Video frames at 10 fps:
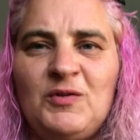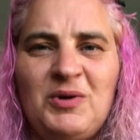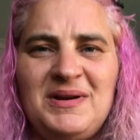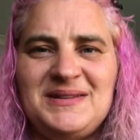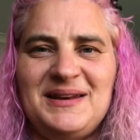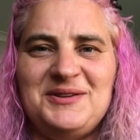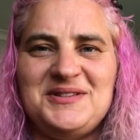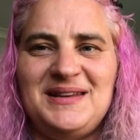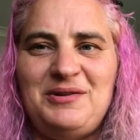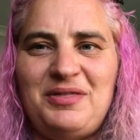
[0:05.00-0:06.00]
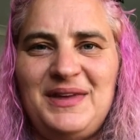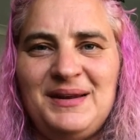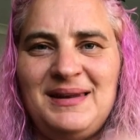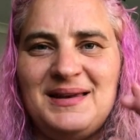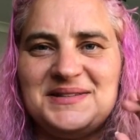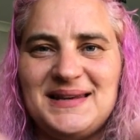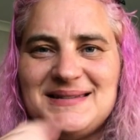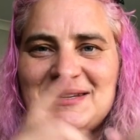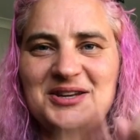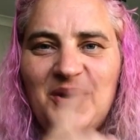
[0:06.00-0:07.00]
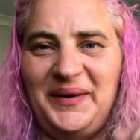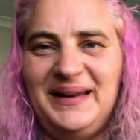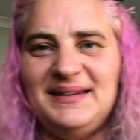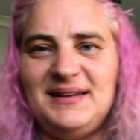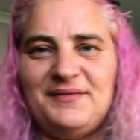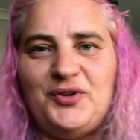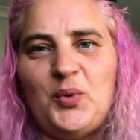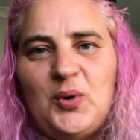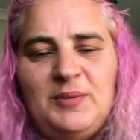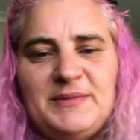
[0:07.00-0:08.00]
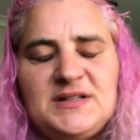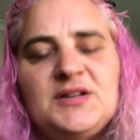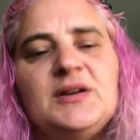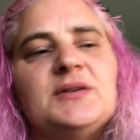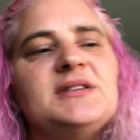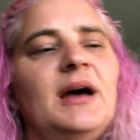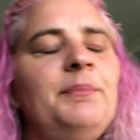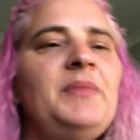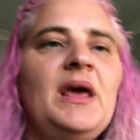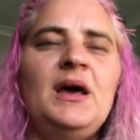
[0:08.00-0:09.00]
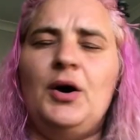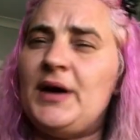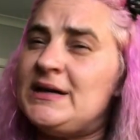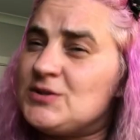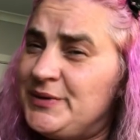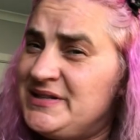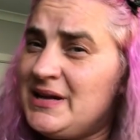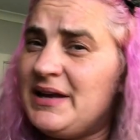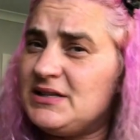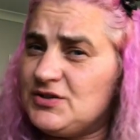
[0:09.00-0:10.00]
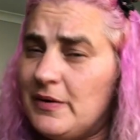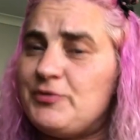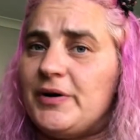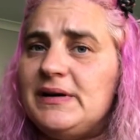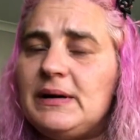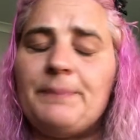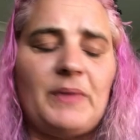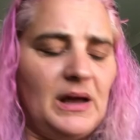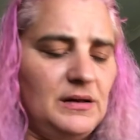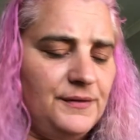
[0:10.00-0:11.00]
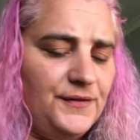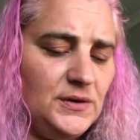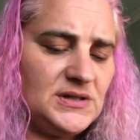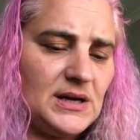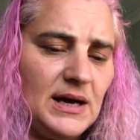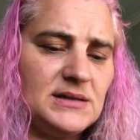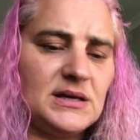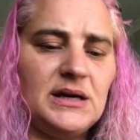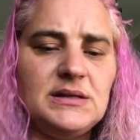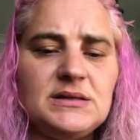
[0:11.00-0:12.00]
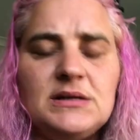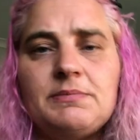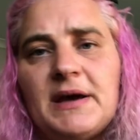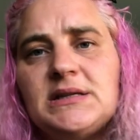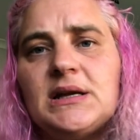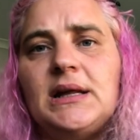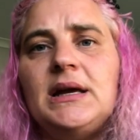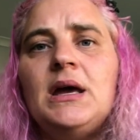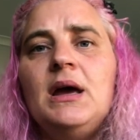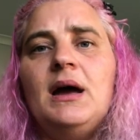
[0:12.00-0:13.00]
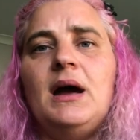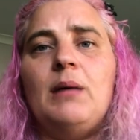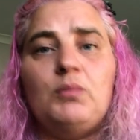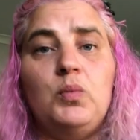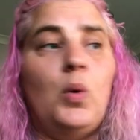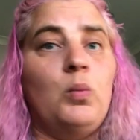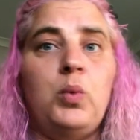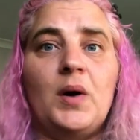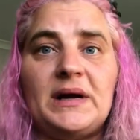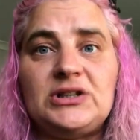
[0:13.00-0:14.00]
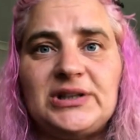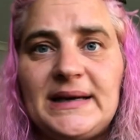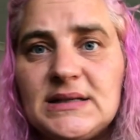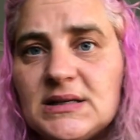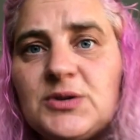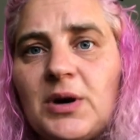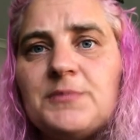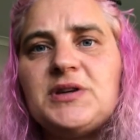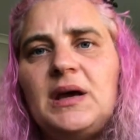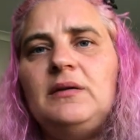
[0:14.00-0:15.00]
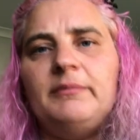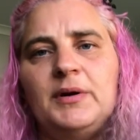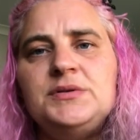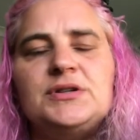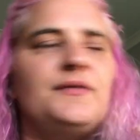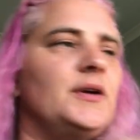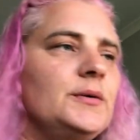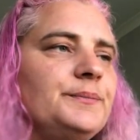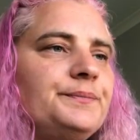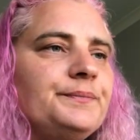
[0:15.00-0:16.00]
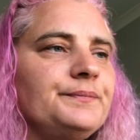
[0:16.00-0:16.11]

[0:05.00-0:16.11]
Right, hello senior theatre class, how's it going? Love you all, miss you long time. Okay, so we're starting script writing, and the first task is basically what actually is a script. And most of you,